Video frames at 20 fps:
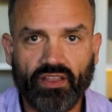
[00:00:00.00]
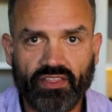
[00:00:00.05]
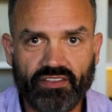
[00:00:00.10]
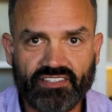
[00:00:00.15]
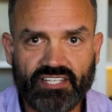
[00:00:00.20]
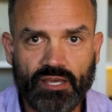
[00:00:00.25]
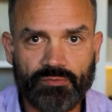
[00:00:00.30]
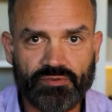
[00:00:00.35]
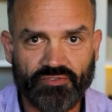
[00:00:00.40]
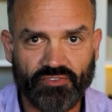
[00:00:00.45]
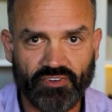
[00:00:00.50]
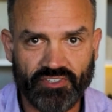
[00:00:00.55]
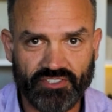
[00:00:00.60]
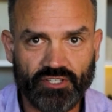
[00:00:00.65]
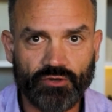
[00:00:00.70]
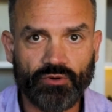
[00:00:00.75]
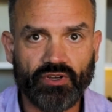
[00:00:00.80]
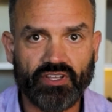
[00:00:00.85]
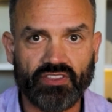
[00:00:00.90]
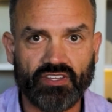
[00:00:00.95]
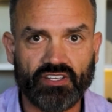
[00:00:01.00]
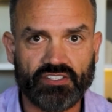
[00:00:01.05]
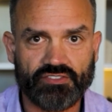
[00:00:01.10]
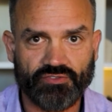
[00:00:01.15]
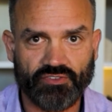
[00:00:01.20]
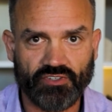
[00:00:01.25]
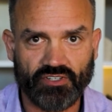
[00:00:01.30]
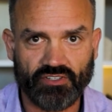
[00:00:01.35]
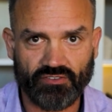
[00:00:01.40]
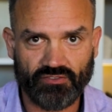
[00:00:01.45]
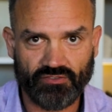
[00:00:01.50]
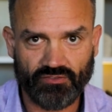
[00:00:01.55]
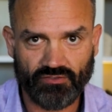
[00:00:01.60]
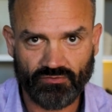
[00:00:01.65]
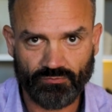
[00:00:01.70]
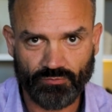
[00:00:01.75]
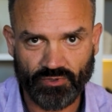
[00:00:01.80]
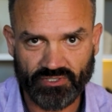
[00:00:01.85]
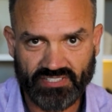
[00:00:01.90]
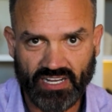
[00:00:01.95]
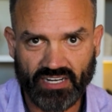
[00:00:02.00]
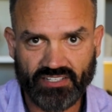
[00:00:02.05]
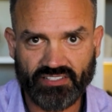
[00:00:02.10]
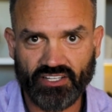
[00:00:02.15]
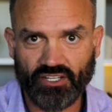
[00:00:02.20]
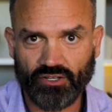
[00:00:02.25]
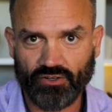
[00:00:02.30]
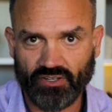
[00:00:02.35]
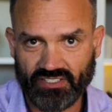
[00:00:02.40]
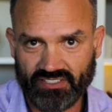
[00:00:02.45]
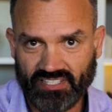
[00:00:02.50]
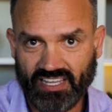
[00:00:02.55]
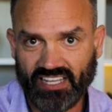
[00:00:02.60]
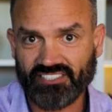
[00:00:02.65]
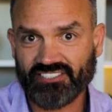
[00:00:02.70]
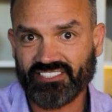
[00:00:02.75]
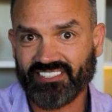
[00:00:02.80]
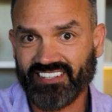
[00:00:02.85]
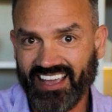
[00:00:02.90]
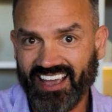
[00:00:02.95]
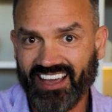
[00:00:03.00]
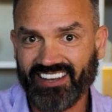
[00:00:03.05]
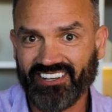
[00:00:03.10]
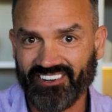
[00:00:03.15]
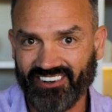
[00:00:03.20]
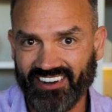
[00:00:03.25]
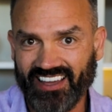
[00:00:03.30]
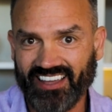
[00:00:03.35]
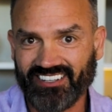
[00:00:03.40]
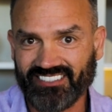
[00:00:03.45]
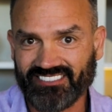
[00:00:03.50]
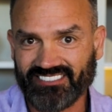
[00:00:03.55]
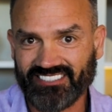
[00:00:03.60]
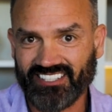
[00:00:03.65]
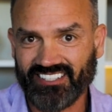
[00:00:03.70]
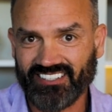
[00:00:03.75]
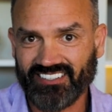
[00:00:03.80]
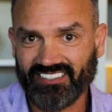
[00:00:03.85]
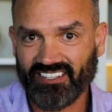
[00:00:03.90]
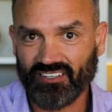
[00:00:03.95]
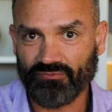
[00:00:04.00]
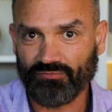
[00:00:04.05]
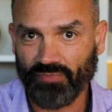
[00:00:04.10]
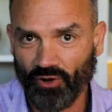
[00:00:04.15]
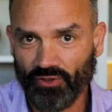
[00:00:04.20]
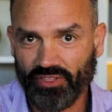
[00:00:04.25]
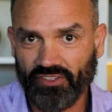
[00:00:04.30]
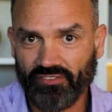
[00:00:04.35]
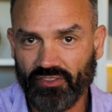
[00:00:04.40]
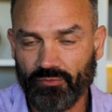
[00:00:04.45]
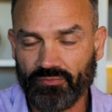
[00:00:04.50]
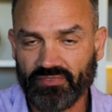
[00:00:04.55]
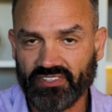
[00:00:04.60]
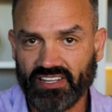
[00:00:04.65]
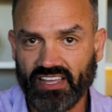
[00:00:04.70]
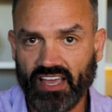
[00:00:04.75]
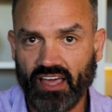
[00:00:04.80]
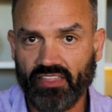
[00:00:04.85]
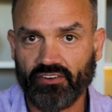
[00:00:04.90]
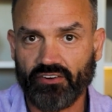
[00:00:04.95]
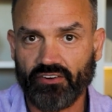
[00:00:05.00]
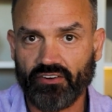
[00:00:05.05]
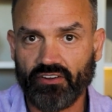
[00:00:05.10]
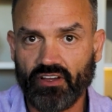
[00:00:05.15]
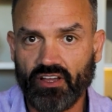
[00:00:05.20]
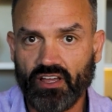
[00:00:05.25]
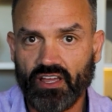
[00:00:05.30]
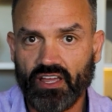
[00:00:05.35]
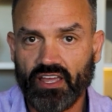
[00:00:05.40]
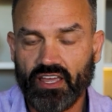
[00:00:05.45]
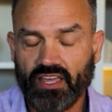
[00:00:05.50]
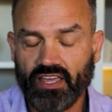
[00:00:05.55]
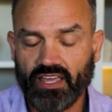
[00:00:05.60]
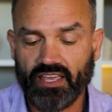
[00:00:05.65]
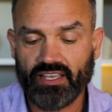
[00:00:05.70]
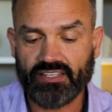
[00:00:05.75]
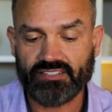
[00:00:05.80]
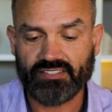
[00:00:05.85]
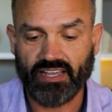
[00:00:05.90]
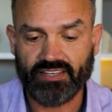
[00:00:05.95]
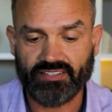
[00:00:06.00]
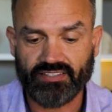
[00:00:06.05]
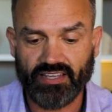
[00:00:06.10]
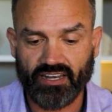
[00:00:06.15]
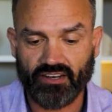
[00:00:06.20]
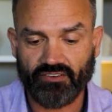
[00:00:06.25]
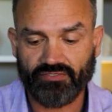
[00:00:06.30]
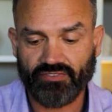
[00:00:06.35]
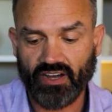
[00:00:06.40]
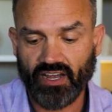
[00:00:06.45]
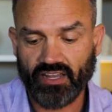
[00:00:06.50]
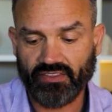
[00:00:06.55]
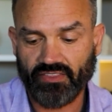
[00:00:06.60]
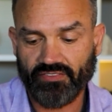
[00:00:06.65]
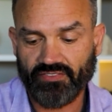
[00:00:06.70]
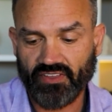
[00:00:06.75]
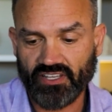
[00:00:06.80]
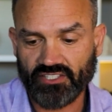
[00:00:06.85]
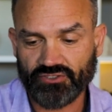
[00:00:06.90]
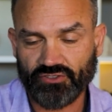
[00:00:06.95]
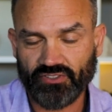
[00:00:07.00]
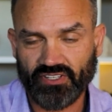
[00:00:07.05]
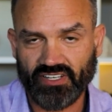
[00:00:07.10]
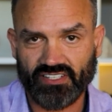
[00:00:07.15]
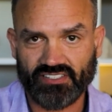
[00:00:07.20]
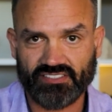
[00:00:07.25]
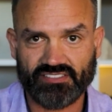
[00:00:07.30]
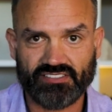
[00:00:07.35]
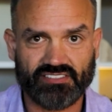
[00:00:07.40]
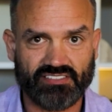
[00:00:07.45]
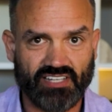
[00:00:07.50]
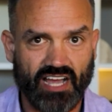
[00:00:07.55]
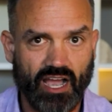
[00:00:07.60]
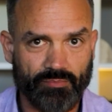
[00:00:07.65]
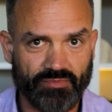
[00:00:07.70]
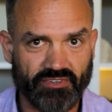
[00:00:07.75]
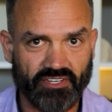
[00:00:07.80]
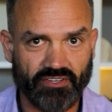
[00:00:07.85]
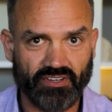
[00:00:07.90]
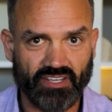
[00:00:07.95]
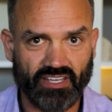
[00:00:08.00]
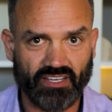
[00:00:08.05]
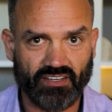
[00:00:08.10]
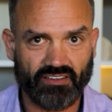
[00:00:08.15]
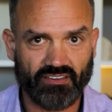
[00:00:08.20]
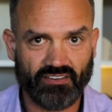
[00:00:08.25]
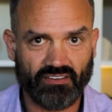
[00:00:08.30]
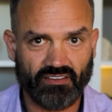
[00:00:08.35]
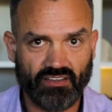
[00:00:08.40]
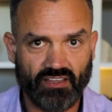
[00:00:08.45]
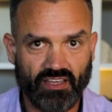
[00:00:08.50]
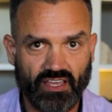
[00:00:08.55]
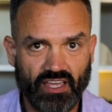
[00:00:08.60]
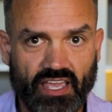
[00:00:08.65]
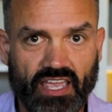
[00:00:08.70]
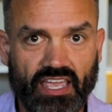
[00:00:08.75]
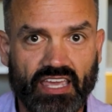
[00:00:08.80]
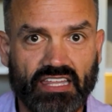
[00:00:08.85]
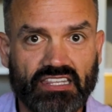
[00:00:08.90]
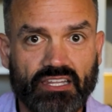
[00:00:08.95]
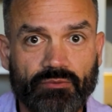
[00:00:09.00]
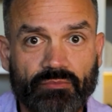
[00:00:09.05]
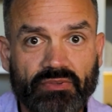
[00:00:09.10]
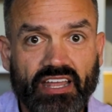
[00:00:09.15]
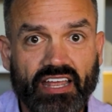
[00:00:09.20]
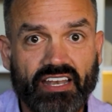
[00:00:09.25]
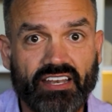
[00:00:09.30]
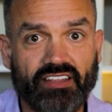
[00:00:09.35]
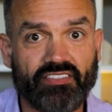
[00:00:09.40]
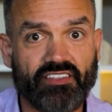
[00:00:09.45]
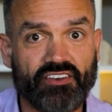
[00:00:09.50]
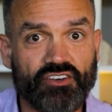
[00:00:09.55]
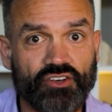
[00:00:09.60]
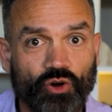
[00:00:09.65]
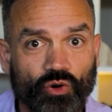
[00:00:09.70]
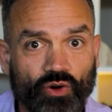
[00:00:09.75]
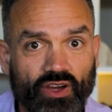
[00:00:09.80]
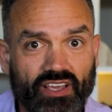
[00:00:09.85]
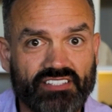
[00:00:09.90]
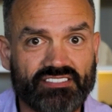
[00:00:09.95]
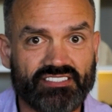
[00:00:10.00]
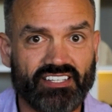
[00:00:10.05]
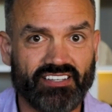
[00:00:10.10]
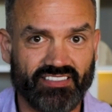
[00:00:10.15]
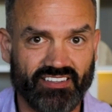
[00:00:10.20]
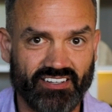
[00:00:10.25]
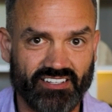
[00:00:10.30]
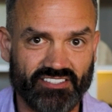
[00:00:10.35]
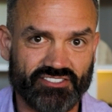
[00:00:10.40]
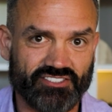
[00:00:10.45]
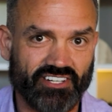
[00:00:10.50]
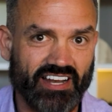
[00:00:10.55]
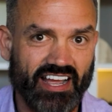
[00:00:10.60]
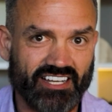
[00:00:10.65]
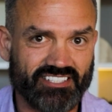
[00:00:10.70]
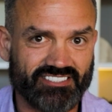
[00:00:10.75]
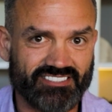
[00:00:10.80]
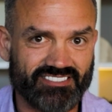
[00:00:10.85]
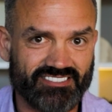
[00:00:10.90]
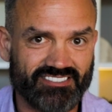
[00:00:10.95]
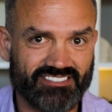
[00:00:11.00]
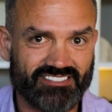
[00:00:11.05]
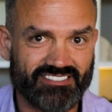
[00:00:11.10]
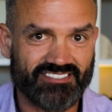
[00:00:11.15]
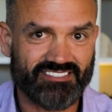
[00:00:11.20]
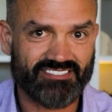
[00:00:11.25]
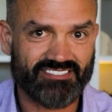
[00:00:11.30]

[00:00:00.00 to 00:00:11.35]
of the tips for doing this, for protecting your attention and your energy, both of them together, is identifying the things you need to stop doing, eliminating the noise and the distractions.